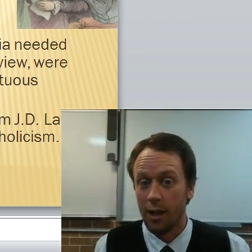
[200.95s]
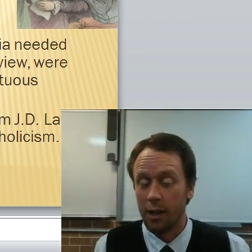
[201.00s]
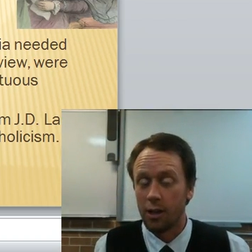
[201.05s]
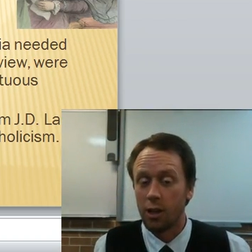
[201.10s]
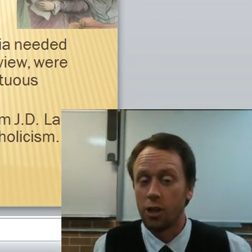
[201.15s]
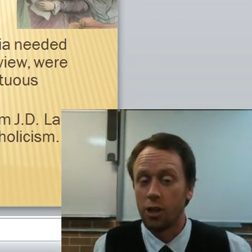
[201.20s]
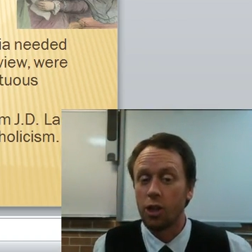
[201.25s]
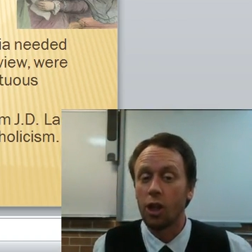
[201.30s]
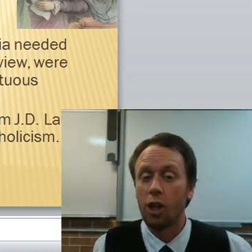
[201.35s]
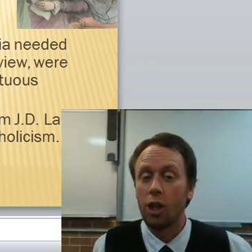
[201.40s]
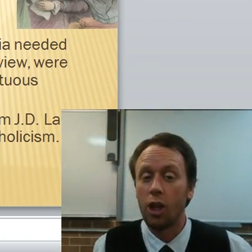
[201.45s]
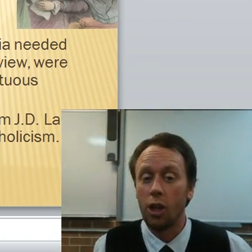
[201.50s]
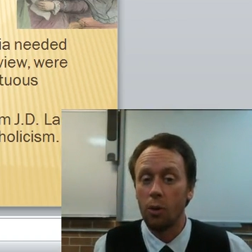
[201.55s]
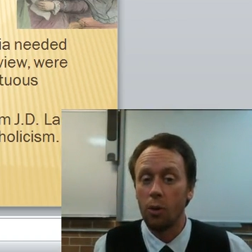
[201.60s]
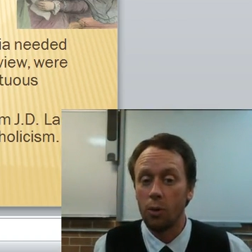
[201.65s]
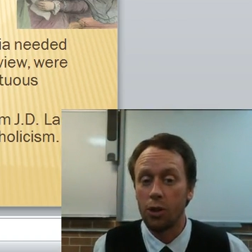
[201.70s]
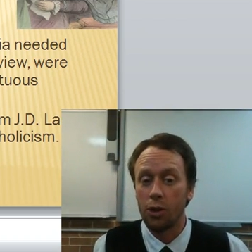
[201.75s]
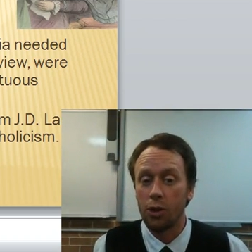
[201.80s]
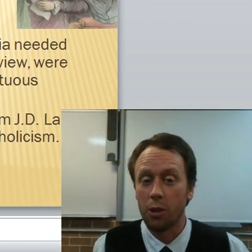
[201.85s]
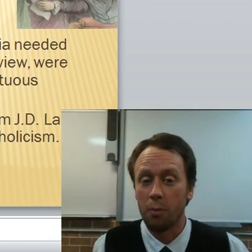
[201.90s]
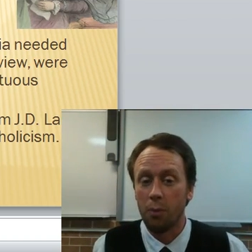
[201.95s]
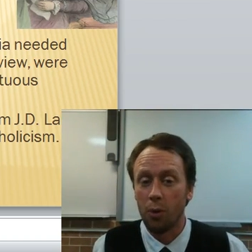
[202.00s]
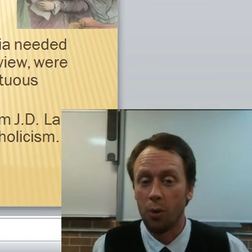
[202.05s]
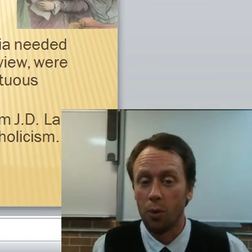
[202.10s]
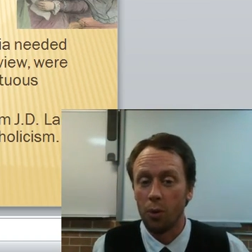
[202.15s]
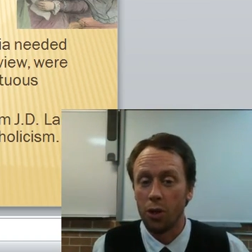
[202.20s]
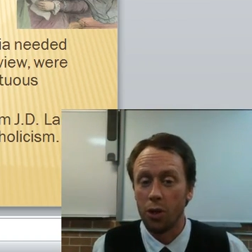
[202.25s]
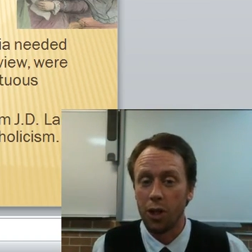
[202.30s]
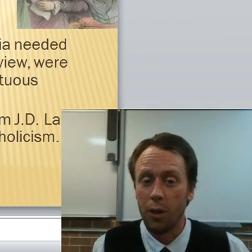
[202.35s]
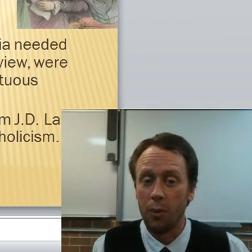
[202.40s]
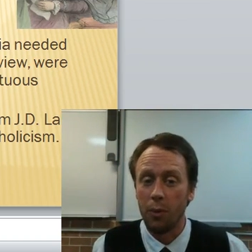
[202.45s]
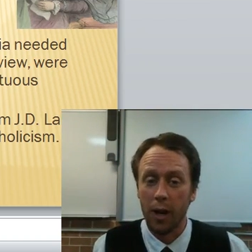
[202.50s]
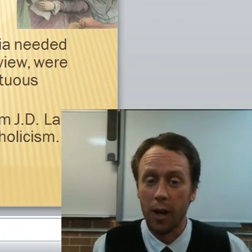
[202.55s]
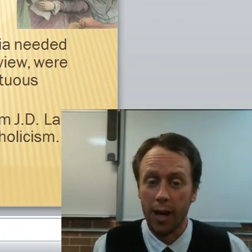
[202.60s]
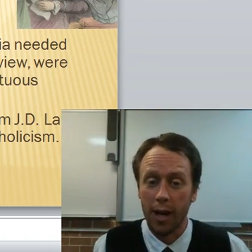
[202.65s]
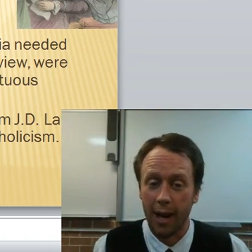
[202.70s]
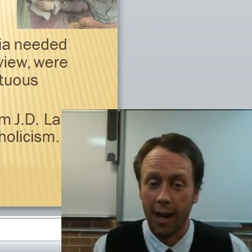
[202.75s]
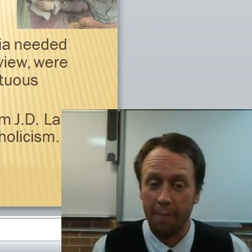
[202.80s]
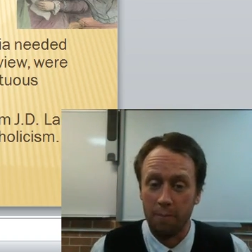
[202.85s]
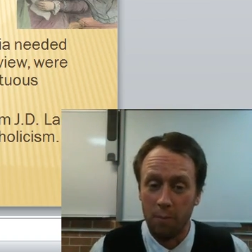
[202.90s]
To secure support, she went
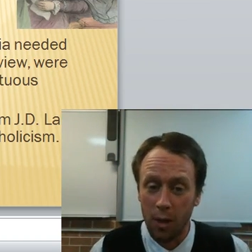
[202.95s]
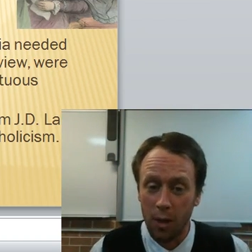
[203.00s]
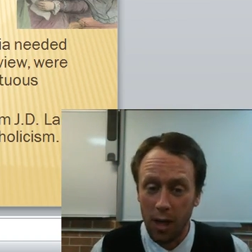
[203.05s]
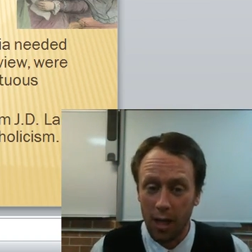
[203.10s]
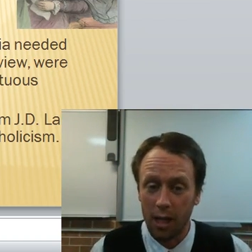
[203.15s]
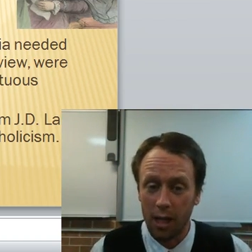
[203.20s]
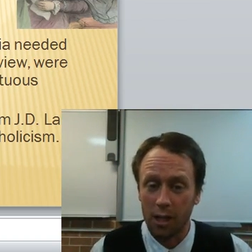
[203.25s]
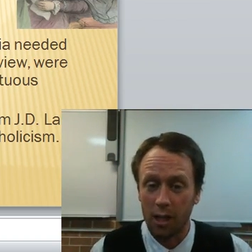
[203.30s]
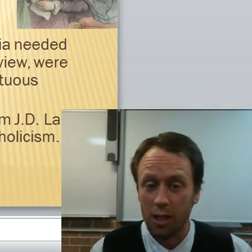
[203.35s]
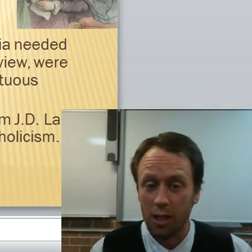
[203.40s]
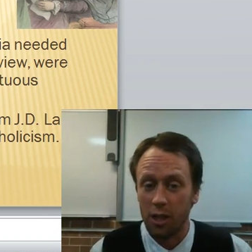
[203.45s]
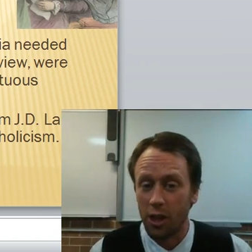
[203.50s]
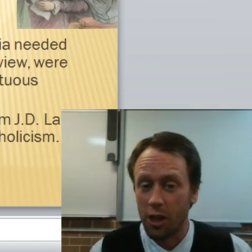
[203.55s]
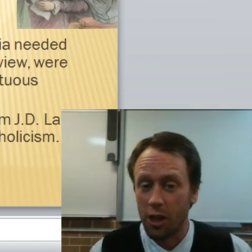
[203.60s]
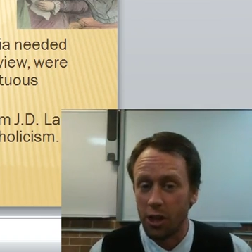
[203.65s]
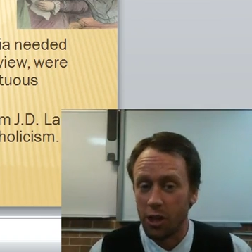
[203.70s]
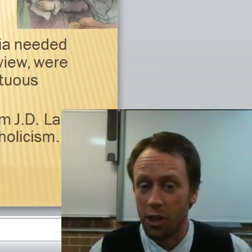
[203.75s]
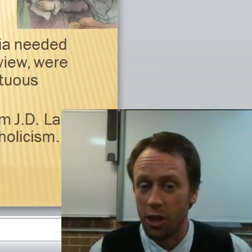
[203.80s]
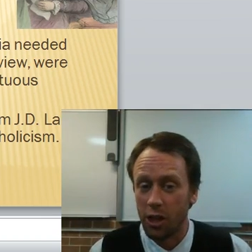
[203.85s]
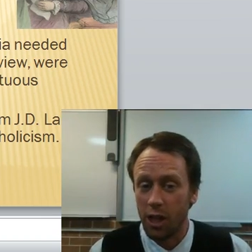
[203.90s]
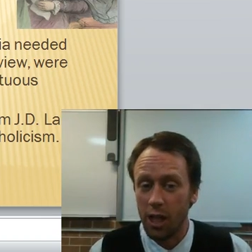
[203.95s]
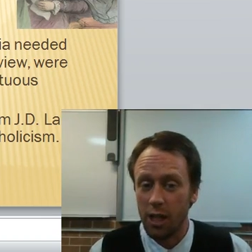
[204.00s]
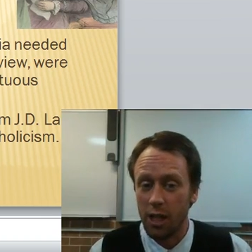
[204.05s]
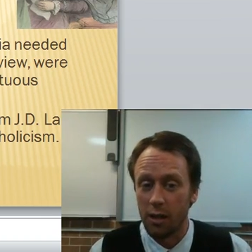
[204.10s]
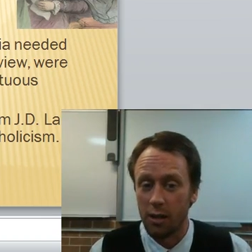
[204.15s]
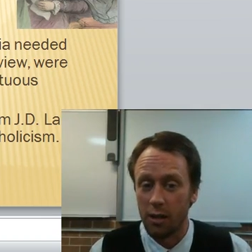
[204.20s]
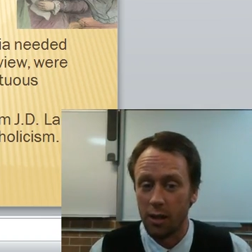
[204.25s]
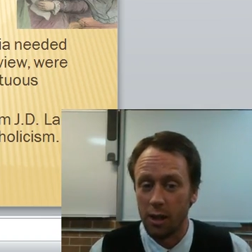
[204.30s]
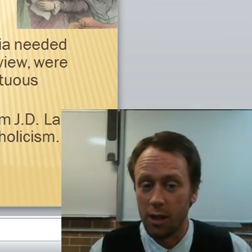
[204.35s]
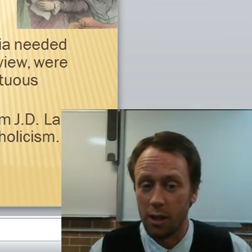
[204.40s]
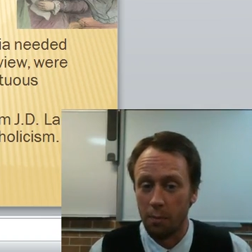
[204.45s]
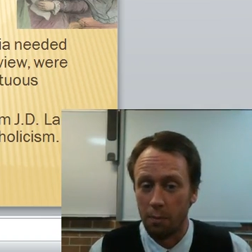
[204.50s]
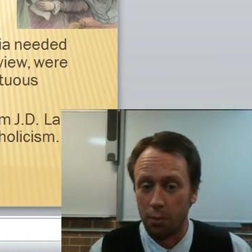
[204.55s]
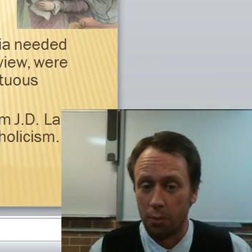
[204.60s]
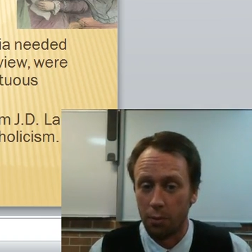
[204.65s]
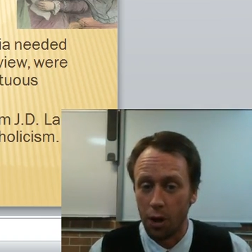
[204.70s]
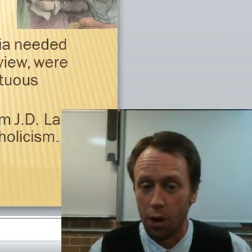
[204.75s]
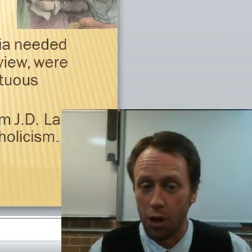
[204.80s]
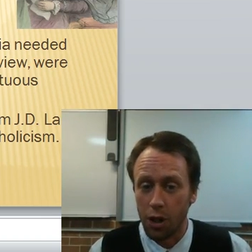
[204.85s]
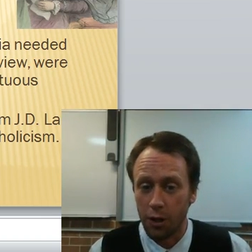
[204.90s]
and had meetings, as you can see. Here's a
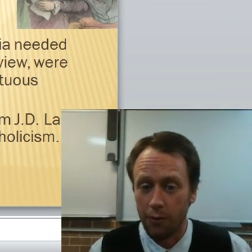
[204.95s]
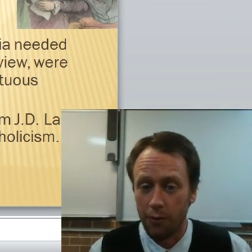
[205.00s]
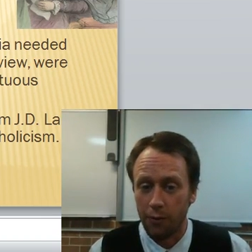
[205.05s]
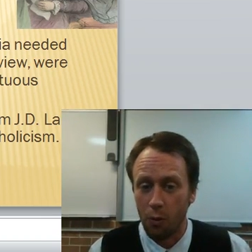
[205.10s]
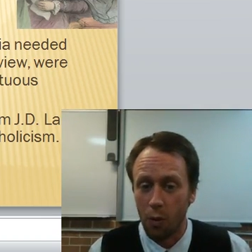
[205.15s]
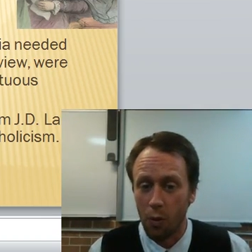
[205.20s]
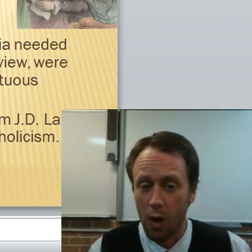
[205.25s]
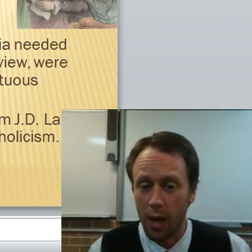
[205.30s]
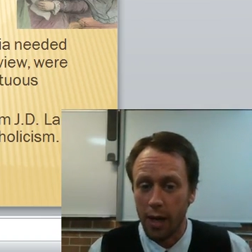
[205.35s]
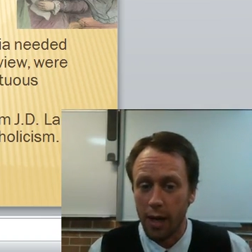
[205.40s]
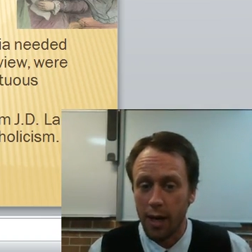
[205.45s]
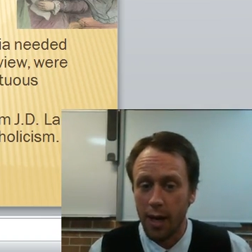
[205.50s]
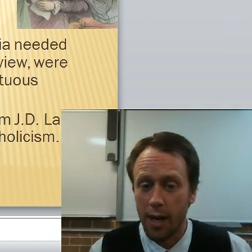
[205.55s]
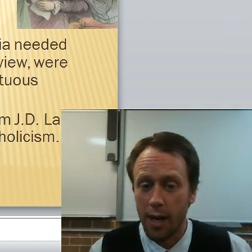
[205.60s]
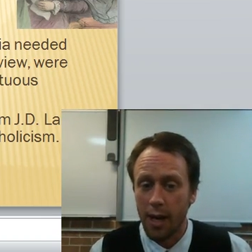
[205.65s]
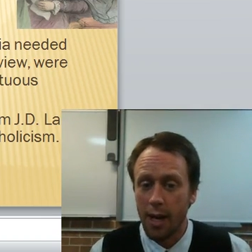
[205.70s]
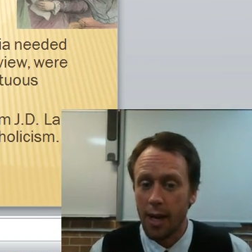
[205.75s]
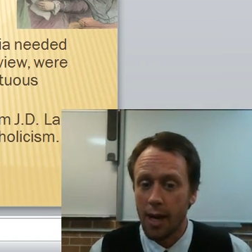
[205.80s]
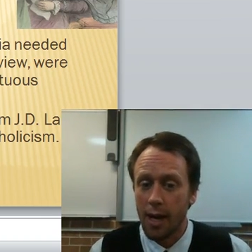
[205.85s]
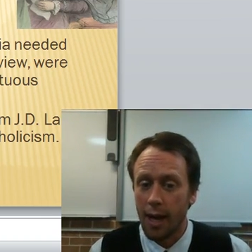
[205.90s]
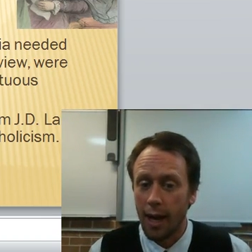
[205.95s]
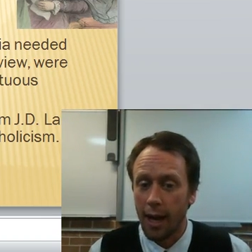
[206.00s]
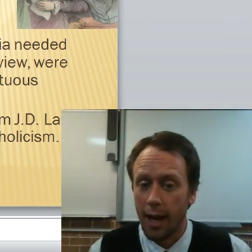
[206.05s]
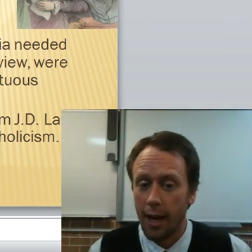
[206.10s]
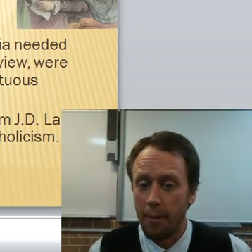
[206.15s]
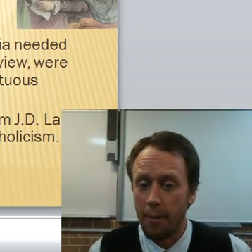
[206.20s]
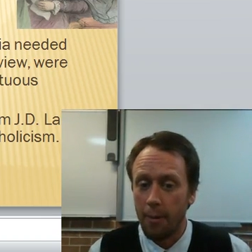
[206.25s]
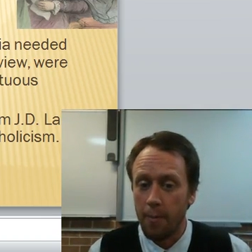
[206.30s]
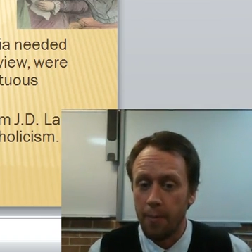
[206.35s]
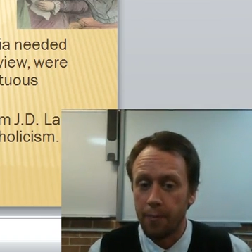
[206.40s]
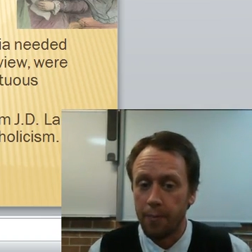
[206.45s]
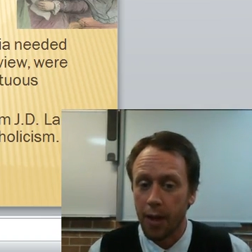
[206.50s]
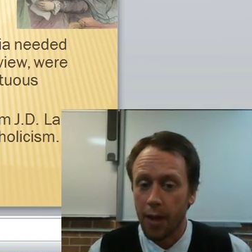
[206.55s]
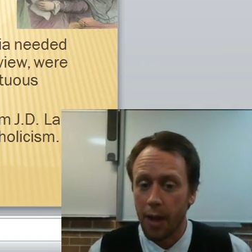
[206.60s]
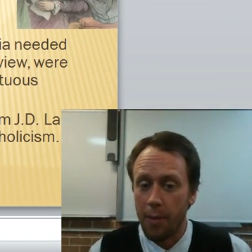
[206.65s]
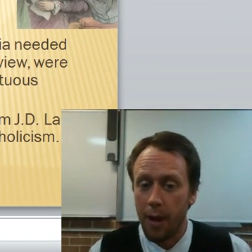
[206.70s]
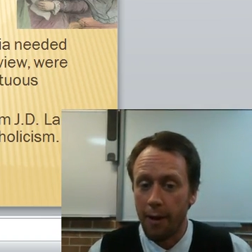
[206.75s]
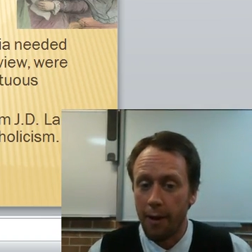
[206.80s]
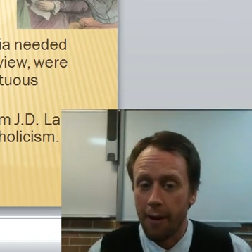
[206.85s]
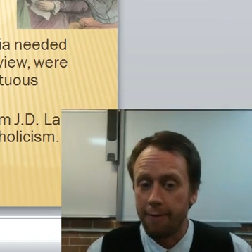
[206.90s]
brochure for one,
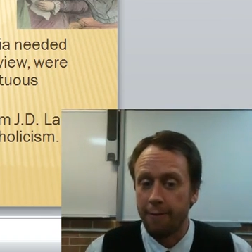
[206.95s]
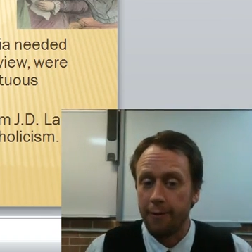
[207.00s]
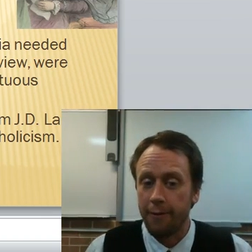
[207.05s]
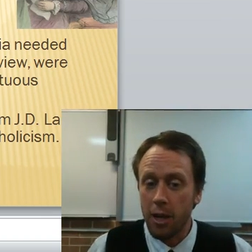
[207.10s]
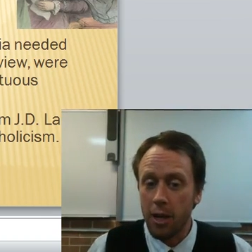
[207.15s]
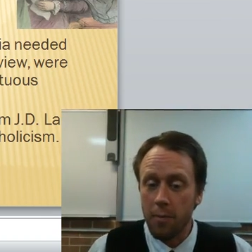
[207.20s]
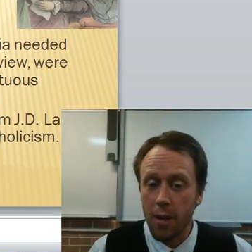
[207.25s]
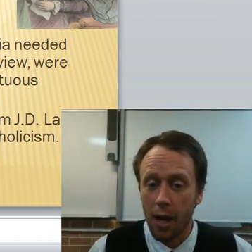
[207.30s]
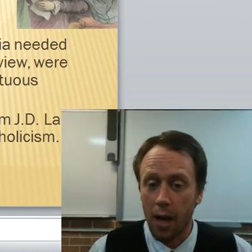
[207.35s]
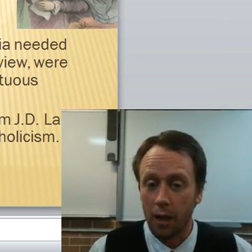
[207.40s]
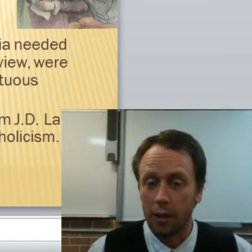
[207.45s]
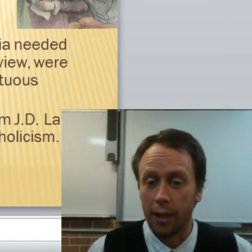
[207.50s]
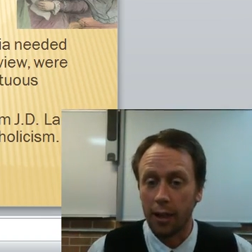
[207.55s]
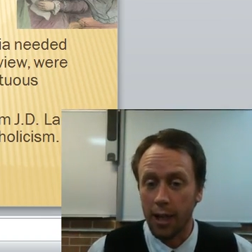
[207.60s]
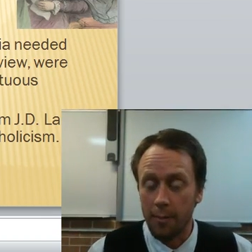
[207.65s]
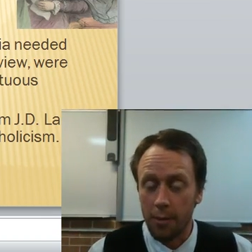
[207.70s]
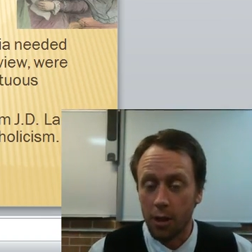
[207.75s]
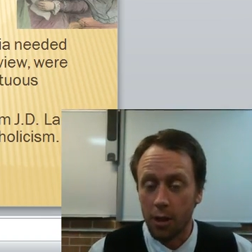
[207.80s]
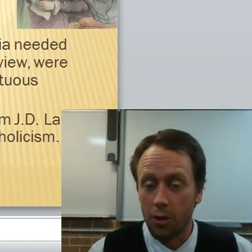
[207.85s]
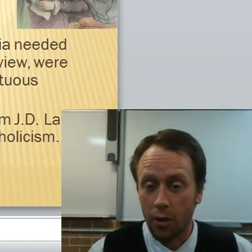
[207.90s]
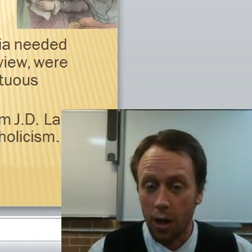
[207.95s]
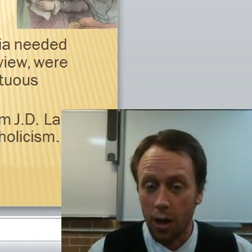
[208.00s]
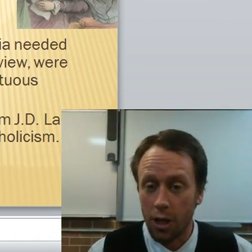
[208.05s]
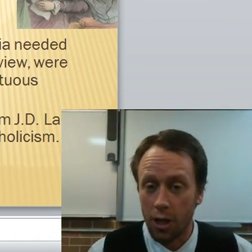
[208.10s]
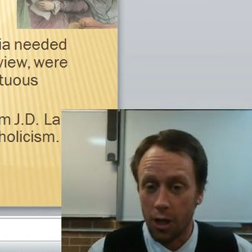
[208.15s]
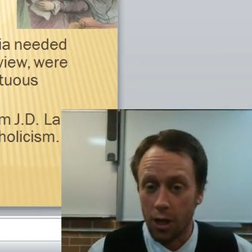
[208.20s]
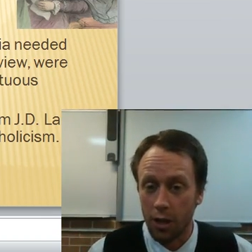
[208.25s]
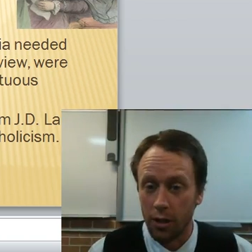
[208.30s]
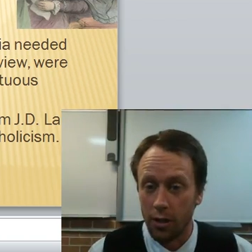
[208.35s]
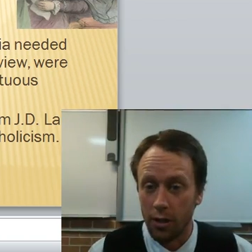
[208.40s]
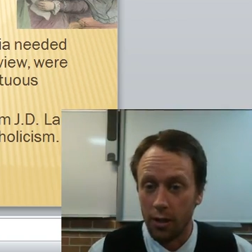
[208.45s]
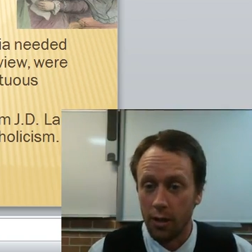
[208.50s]
about female immigration.